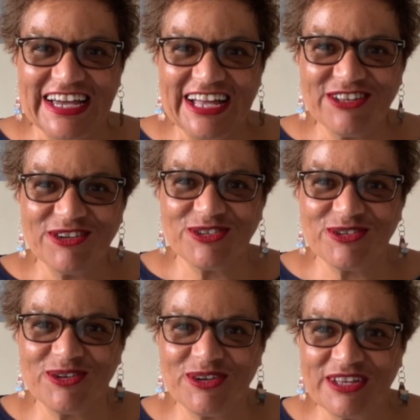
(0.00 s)
and
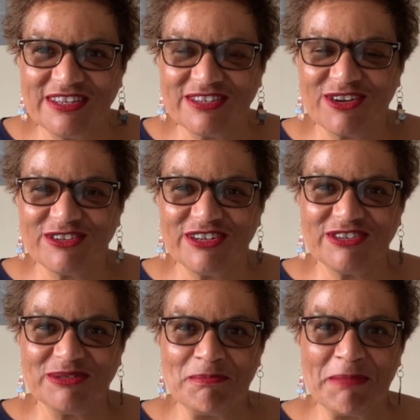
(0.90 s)
also the
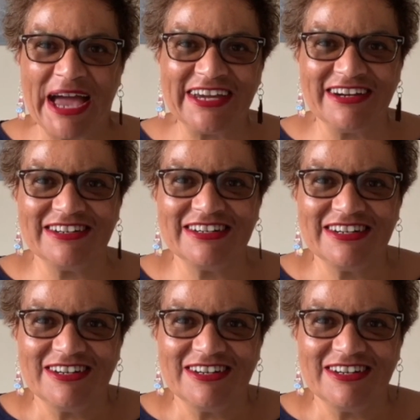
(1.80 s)
Scottish Macker,